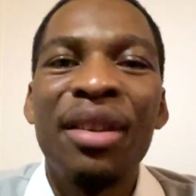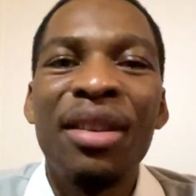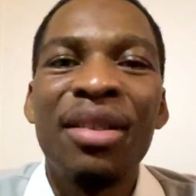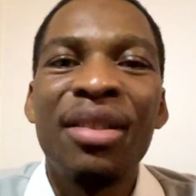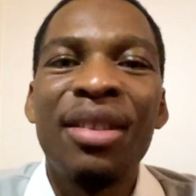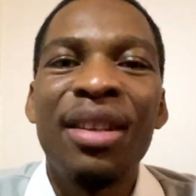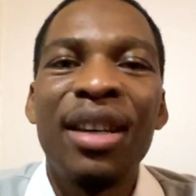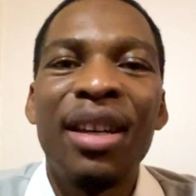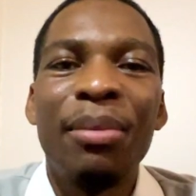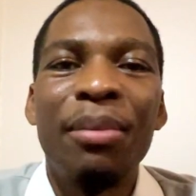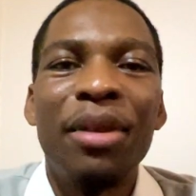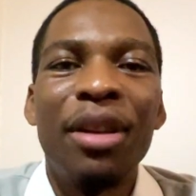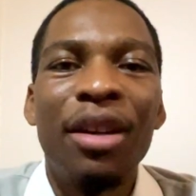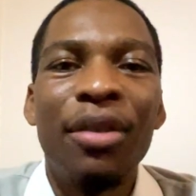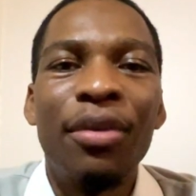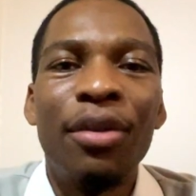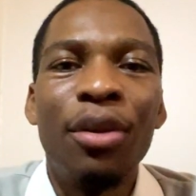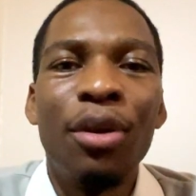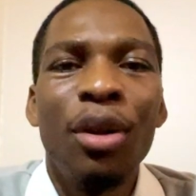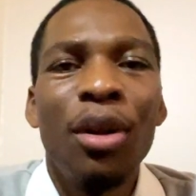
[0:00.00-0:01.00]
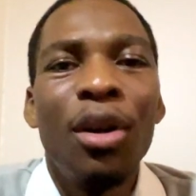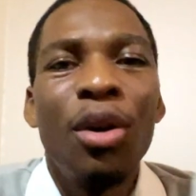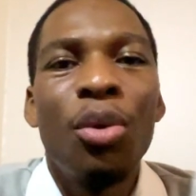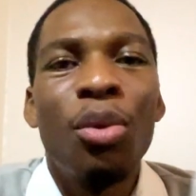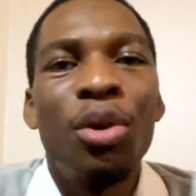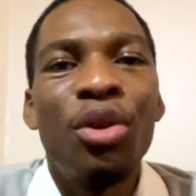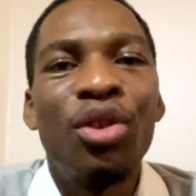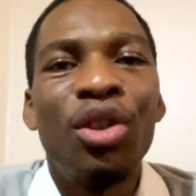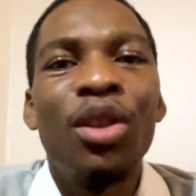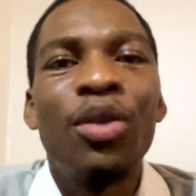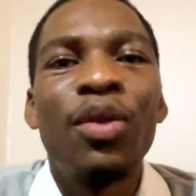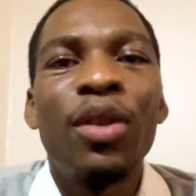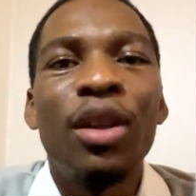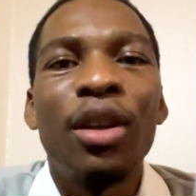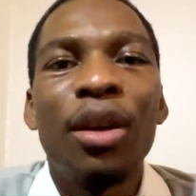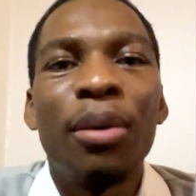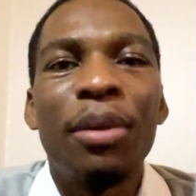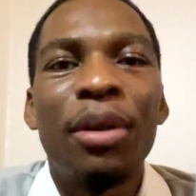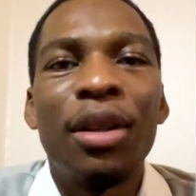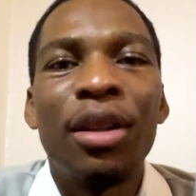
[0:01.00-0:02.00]
the same level, which is
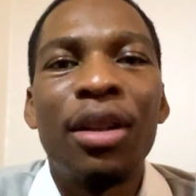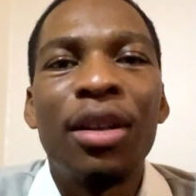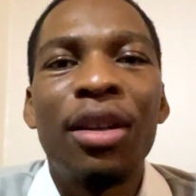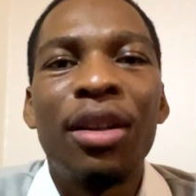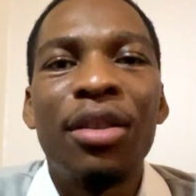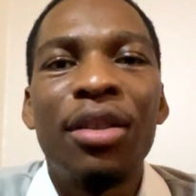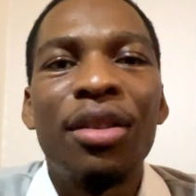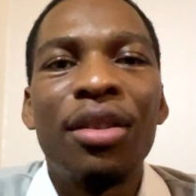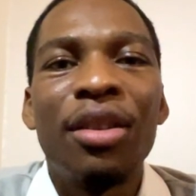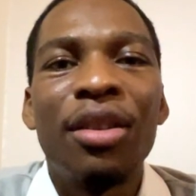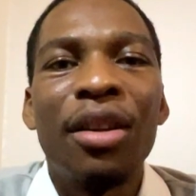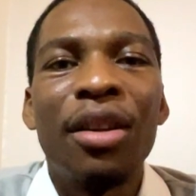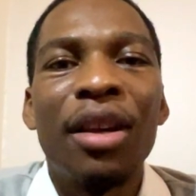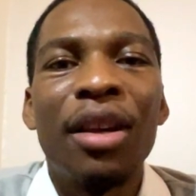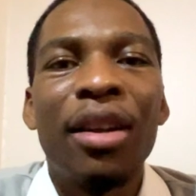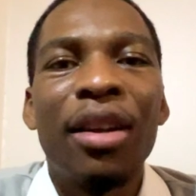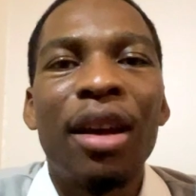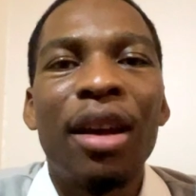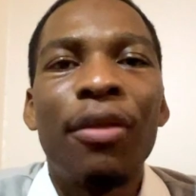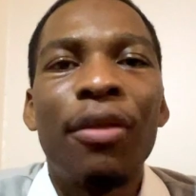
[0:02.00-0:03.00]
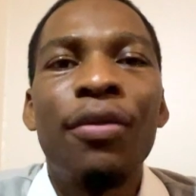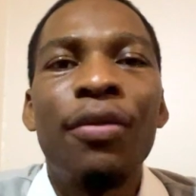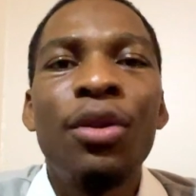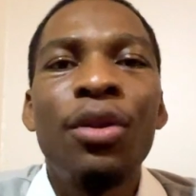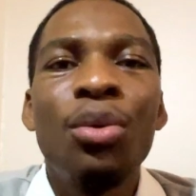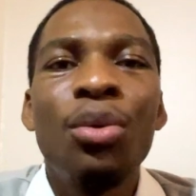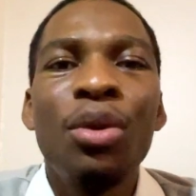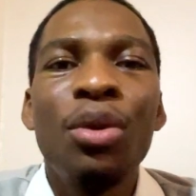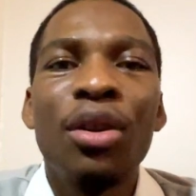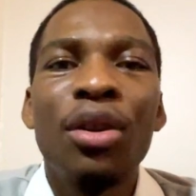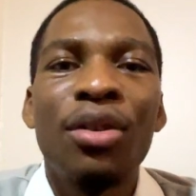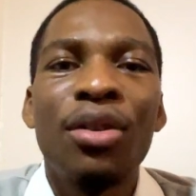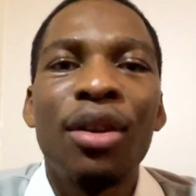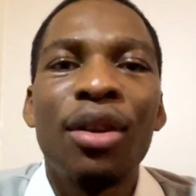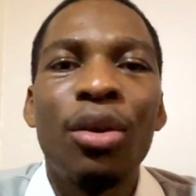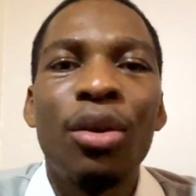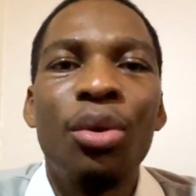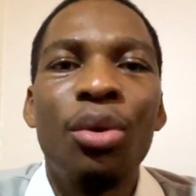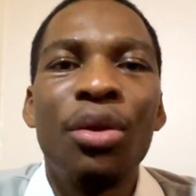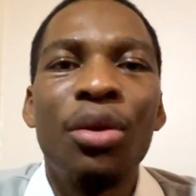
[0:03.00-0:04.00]
phenomenal considering that a few years
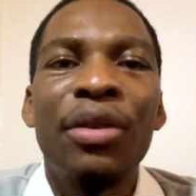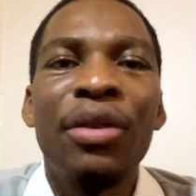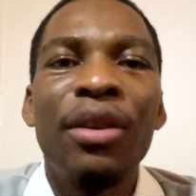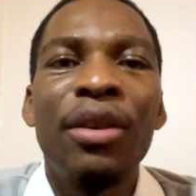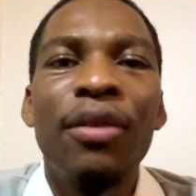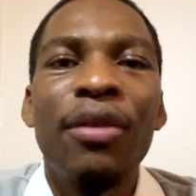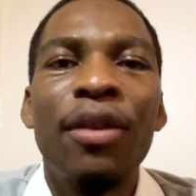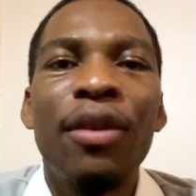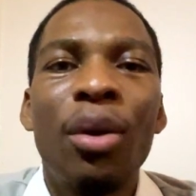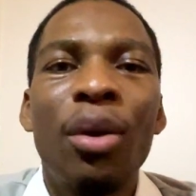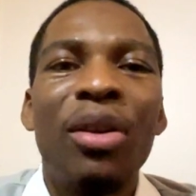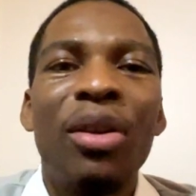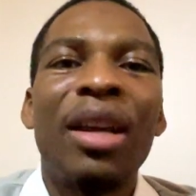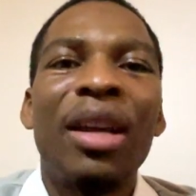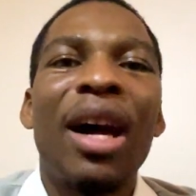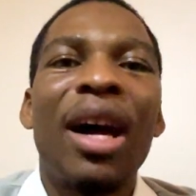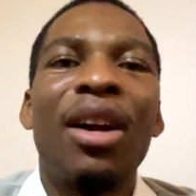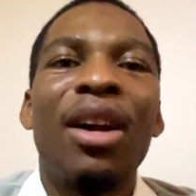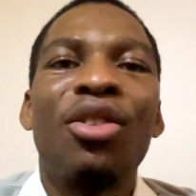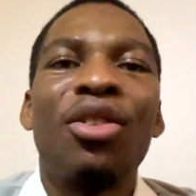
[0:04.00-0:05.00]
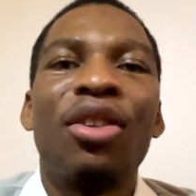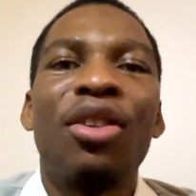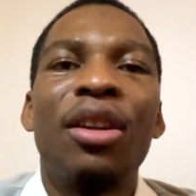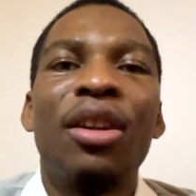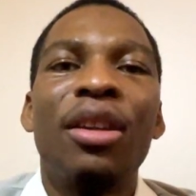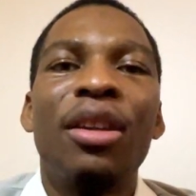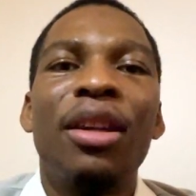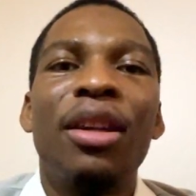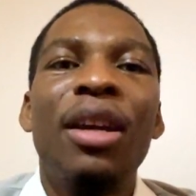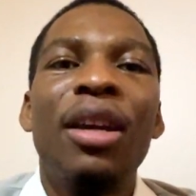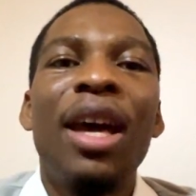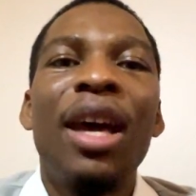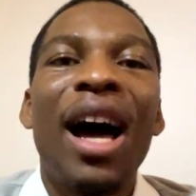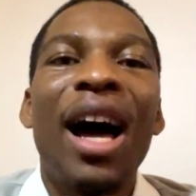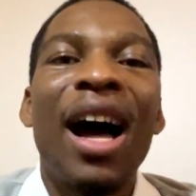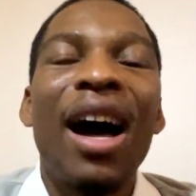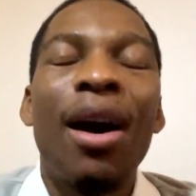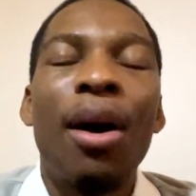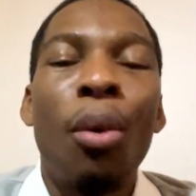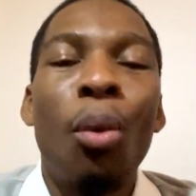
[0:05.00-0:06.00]
ago silver was actually
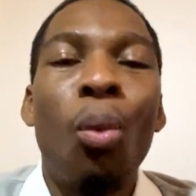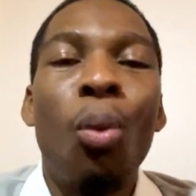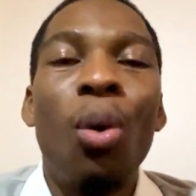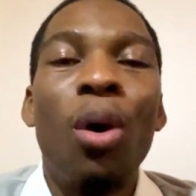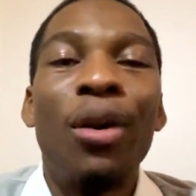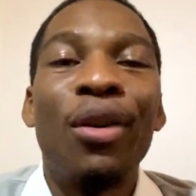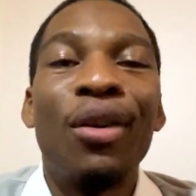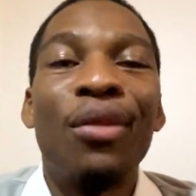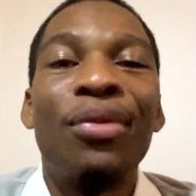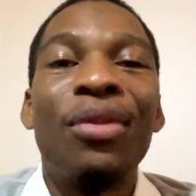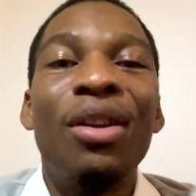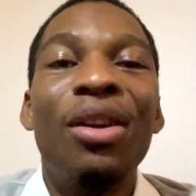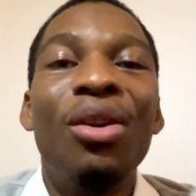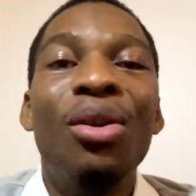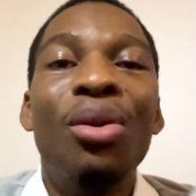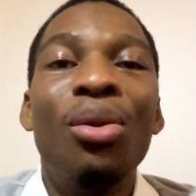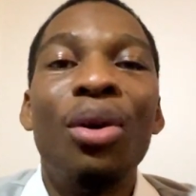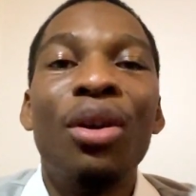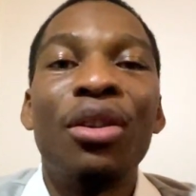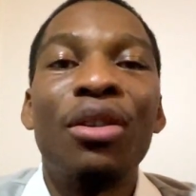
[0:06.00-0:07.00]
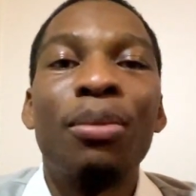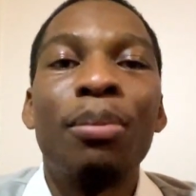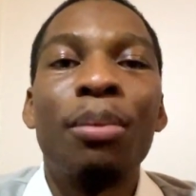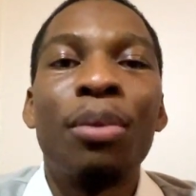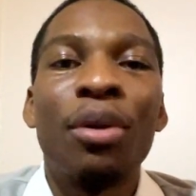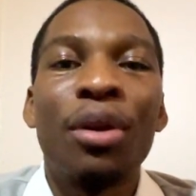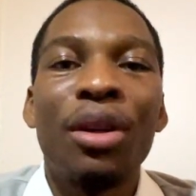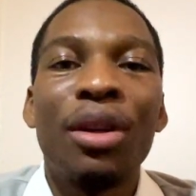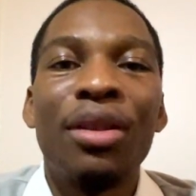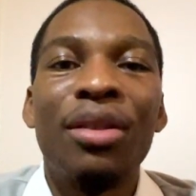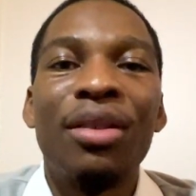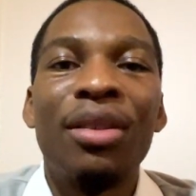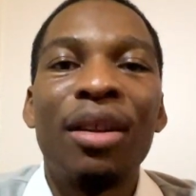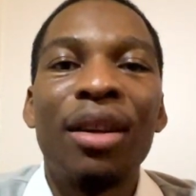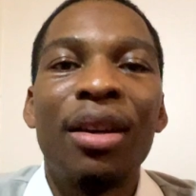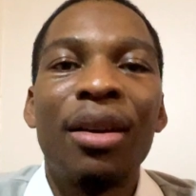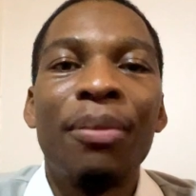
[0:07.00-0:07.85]
at one of the lowest points